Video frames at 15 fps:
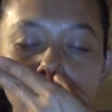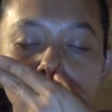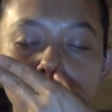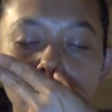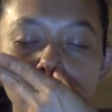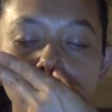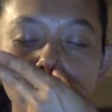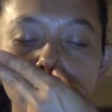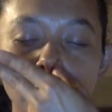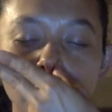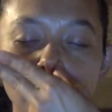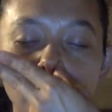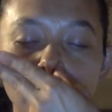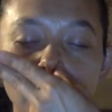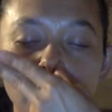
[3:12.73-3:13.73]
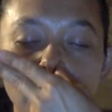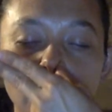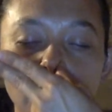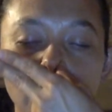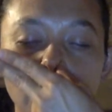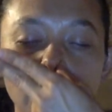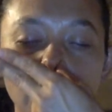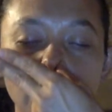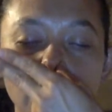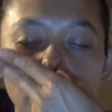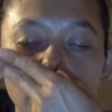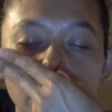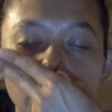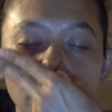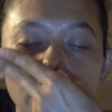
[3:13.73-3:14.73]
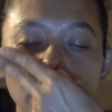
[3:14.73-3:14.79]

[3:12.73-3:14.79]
(no one is talking)